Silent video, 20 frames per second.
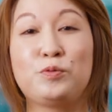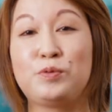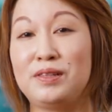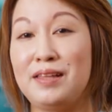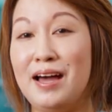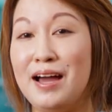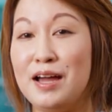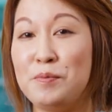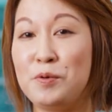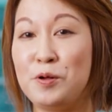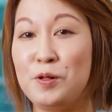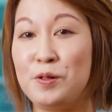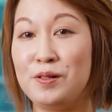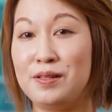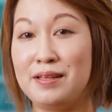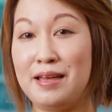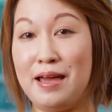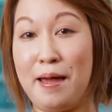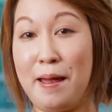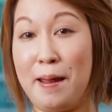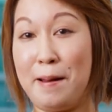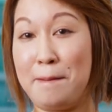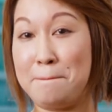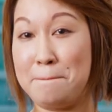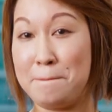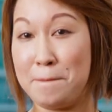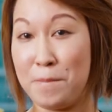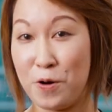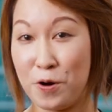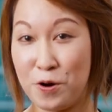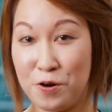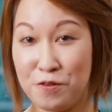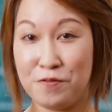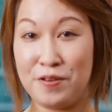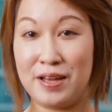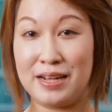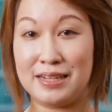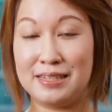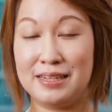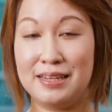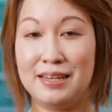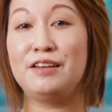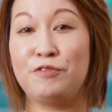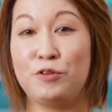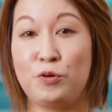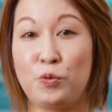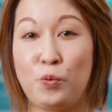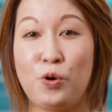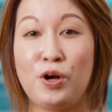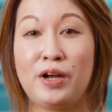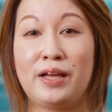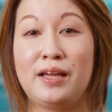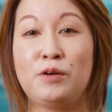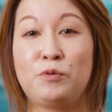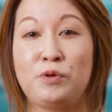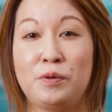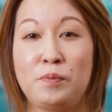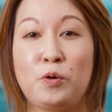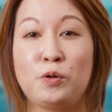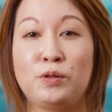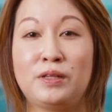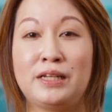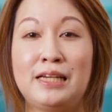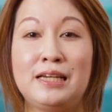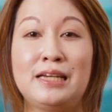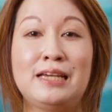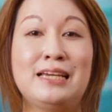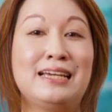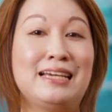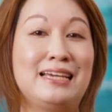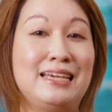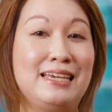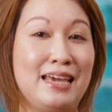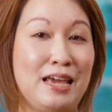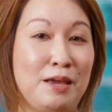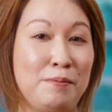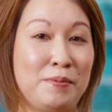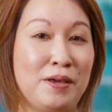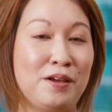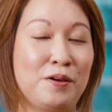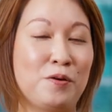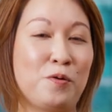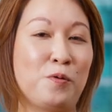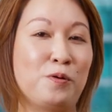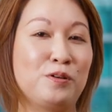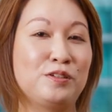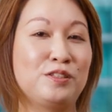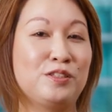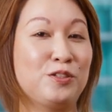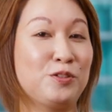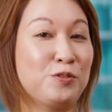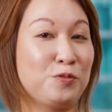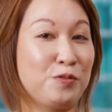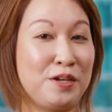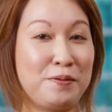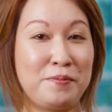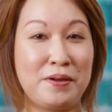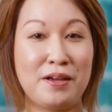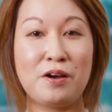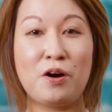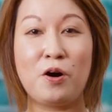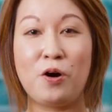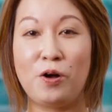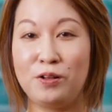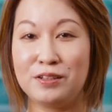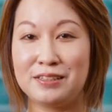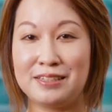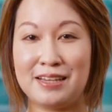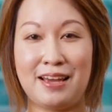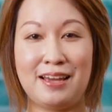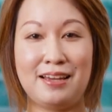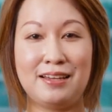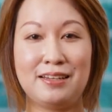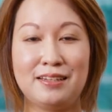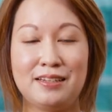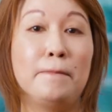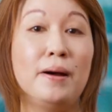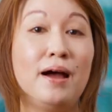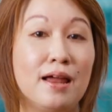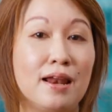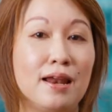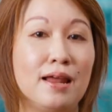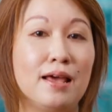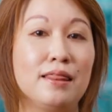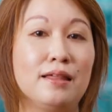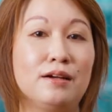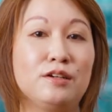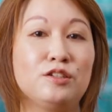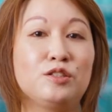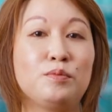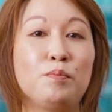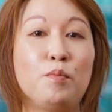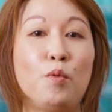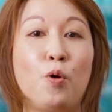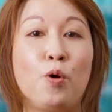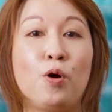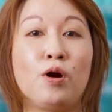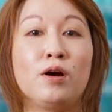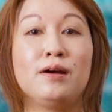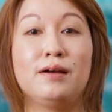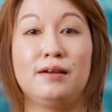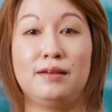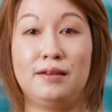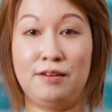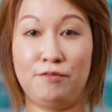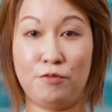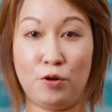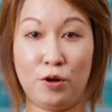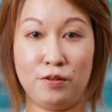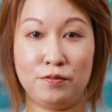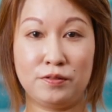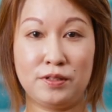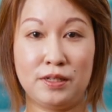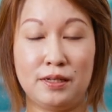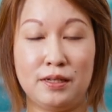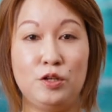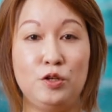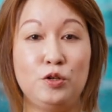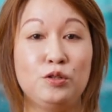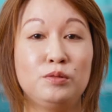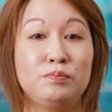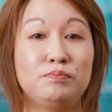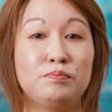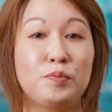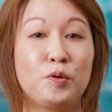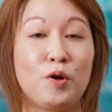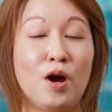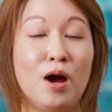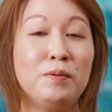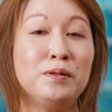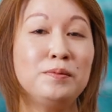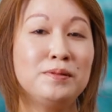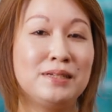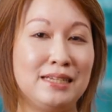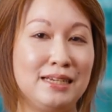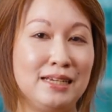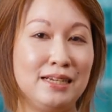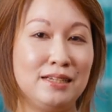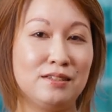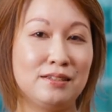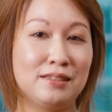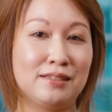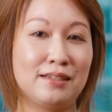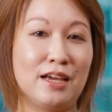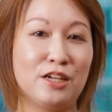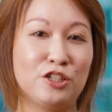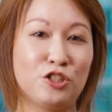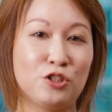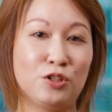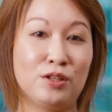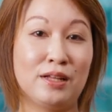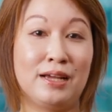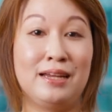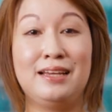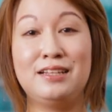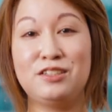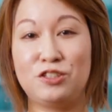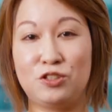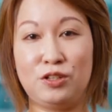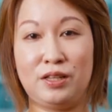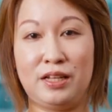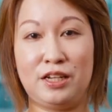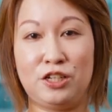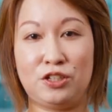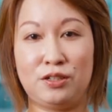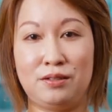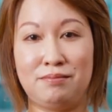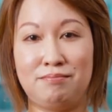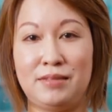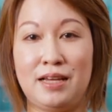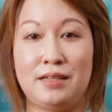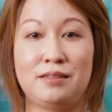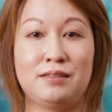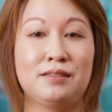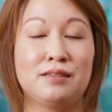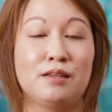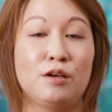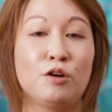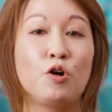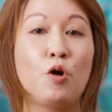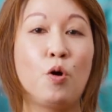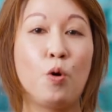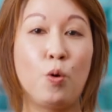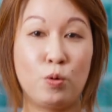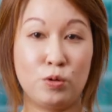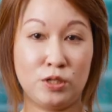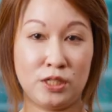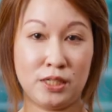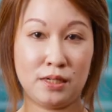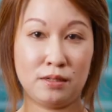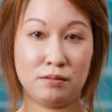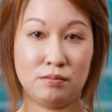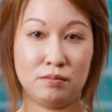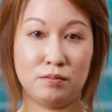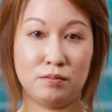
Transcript: reliable, and perfect if you're working remotely, gaming, or streaming all day. But there's more involved. You'll probably need to schedule an installation, that's koji,